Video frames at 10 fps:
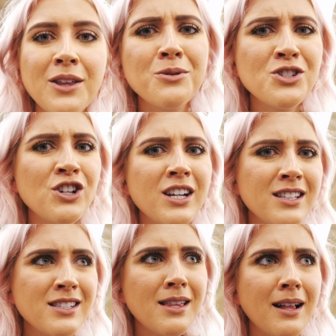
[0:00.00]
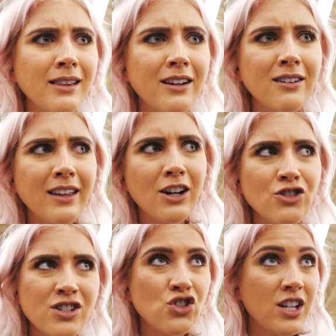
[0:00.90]
those jeans that literally are
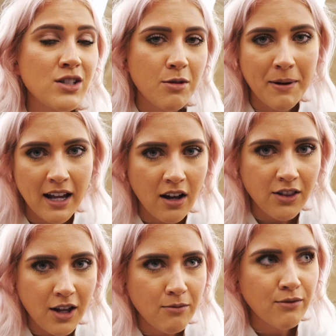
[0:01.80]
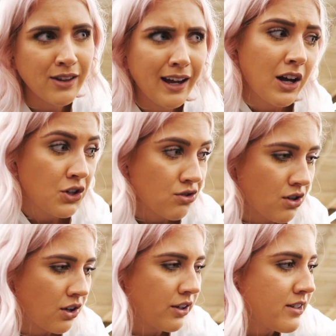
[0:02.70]
just jeans with paint on them for like a hundred
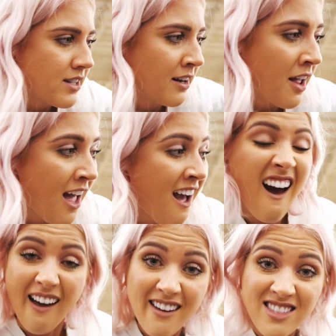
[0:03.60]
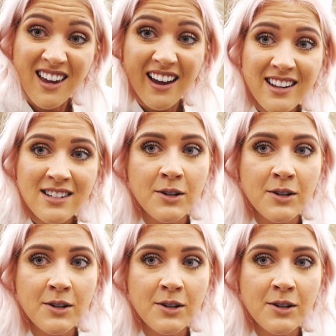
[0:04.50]
dollars, and I think I can